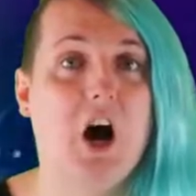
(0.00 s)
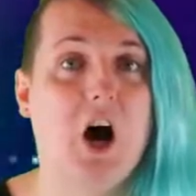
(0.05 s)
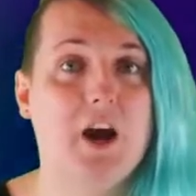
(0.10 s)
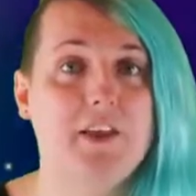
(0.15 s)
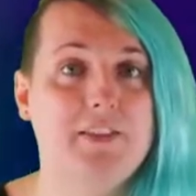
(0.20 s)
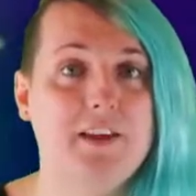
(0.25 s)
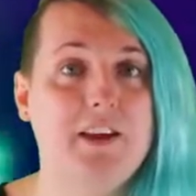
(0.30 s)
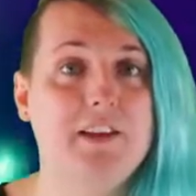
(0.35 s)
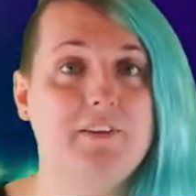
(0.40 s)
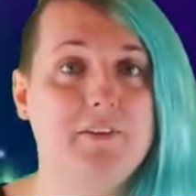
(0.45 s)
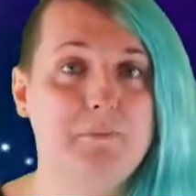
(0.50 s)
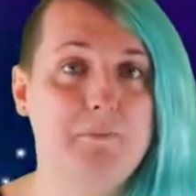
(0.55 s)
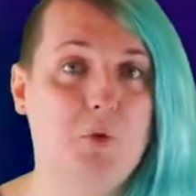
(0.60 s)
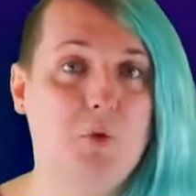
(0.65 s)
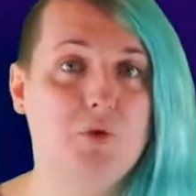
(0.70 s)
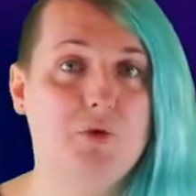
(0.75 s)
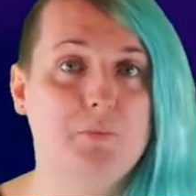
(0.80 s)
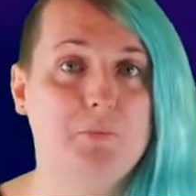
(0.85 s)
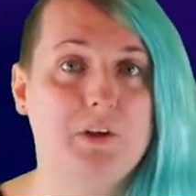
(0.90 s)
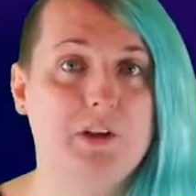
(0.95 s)
I think it's
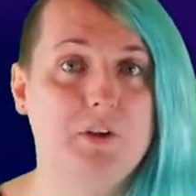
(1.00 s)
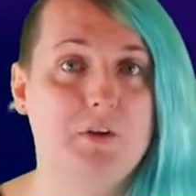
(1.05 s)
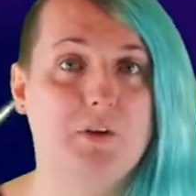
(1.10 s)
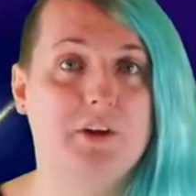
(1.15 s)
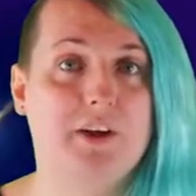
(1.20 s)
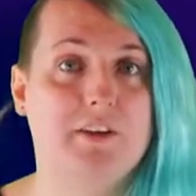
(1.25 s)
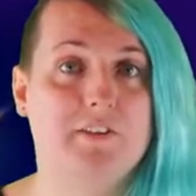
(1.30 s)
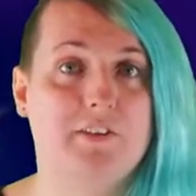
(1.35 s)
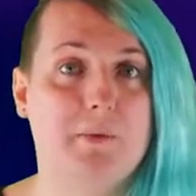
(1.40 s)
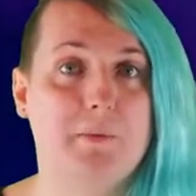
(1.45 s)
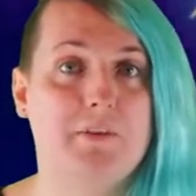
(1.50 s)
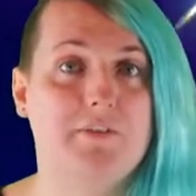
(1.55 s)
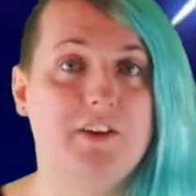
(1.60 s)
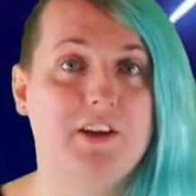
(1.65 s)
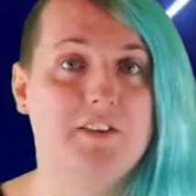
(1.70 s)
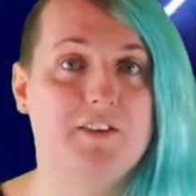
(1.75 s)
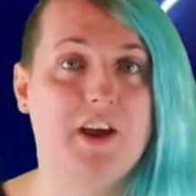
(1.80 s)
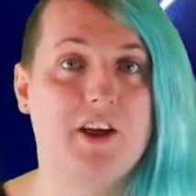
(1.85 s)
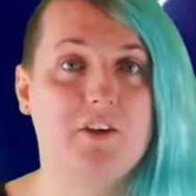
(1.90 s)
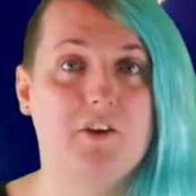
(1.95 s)
important we look at some of
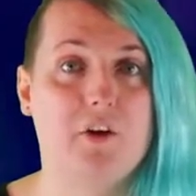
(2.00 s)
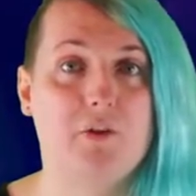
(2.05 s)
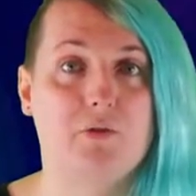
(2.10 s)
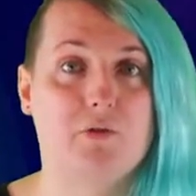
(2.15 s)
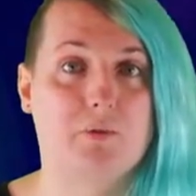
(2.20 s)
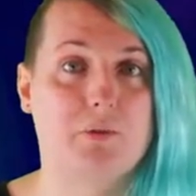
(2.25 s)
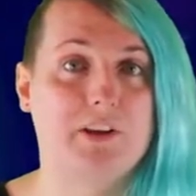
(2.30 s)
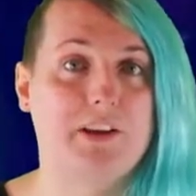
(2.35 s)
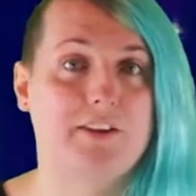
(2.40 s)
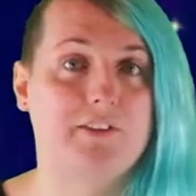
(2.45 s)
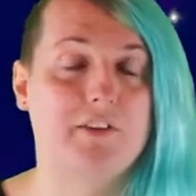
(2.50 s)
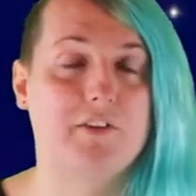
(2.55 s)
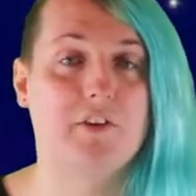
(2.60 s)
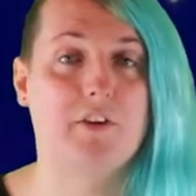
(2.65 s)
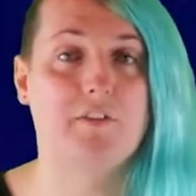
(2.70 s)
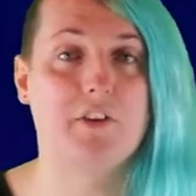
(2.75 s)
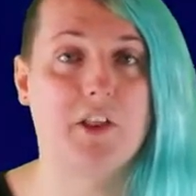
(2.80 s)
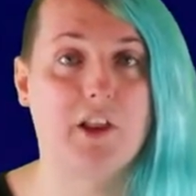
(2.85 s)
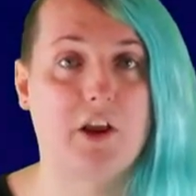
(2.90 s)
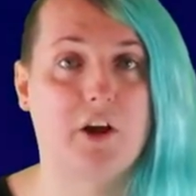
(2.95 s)
Nintendo's releases
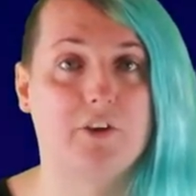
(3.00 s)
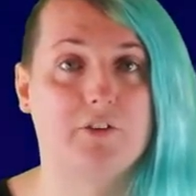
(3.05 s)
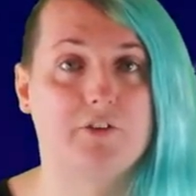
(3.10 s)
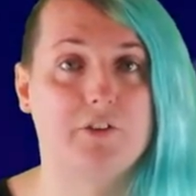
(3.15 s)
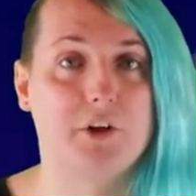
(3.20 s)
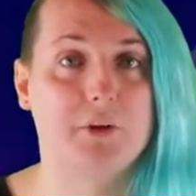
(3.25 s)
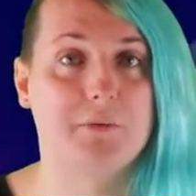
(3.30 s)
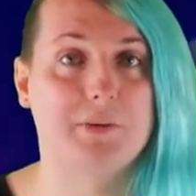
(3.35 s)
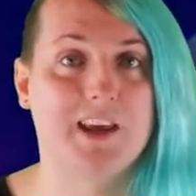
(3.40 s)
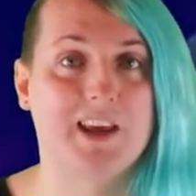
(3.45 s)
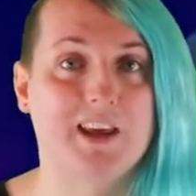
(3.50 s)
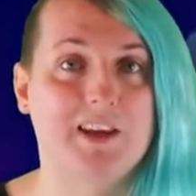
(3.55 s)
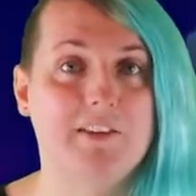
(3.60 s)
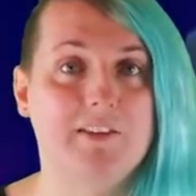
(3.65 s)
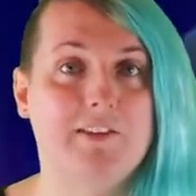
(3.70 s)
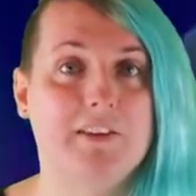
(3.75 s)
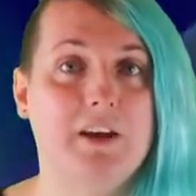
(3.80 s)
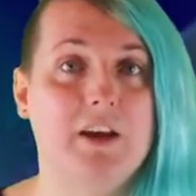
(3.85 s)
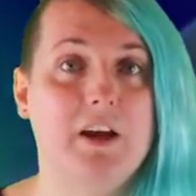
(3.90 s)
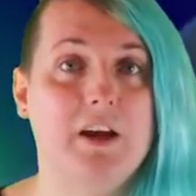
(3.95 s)
over the last few
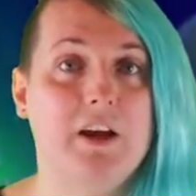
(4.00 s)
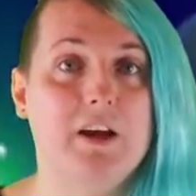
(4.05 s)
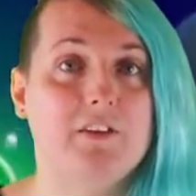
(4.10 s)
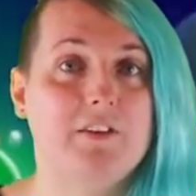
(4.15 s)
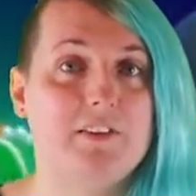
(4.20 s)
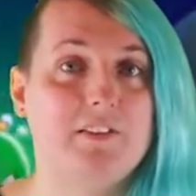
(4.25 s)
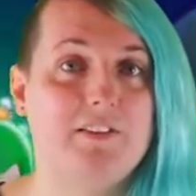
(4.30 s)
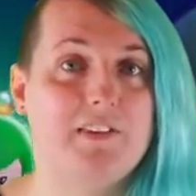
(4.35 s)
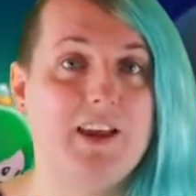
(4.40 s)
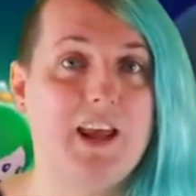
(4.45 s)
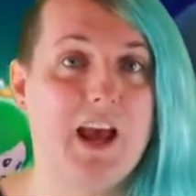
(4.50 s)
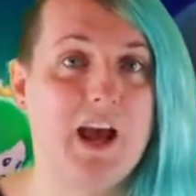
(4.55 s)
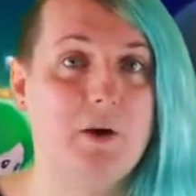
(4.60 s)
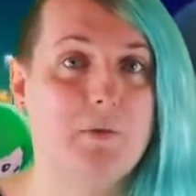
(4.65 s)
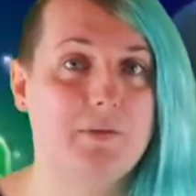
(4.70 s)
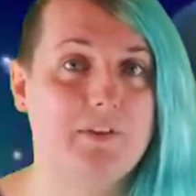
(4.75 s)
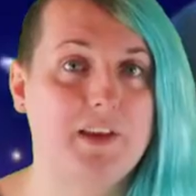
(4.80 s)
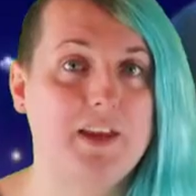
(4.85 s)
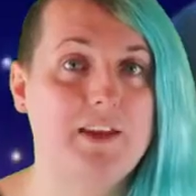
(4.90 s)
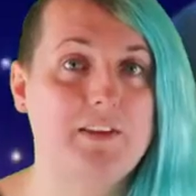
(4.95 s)
years to see
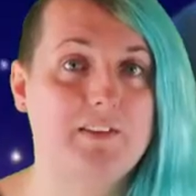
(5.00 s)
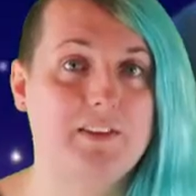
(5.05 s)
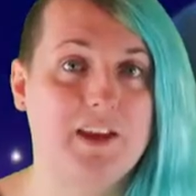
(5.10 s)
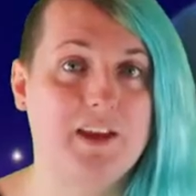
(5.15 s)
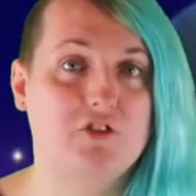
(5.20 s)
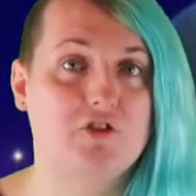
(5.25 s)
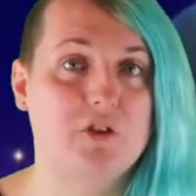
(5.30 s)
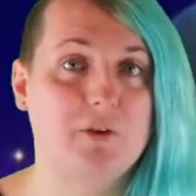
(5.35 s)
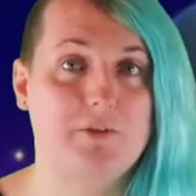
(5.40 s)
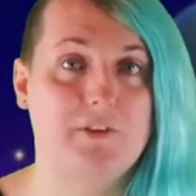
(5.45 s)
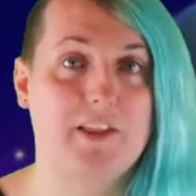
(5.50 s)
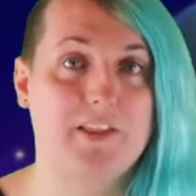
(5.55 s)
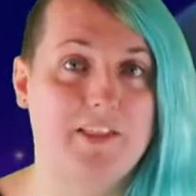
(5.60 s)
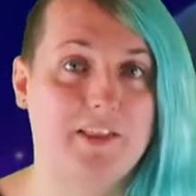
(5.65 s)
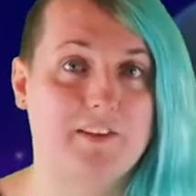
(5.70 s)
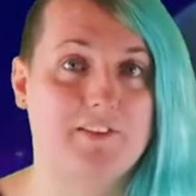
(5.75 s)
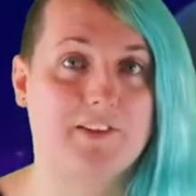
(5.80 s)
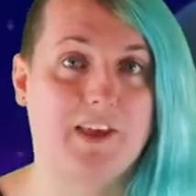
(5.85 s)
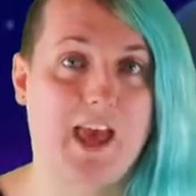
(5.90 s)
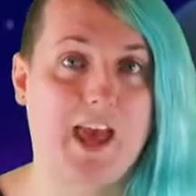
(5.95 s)
how these issues in
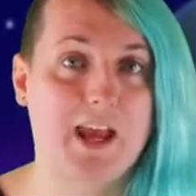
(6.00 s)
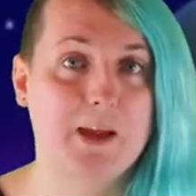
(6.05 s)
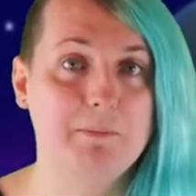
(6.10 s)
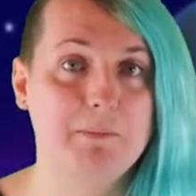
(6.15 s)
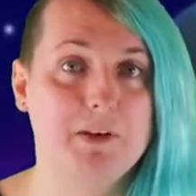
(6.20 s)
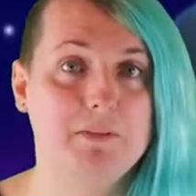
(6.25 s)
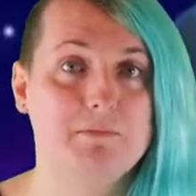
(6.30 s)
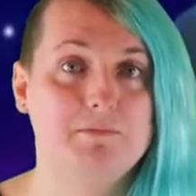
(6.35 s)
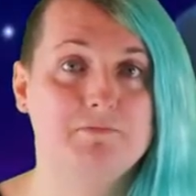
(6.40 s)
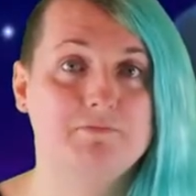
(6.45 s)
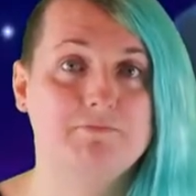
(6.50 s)
this game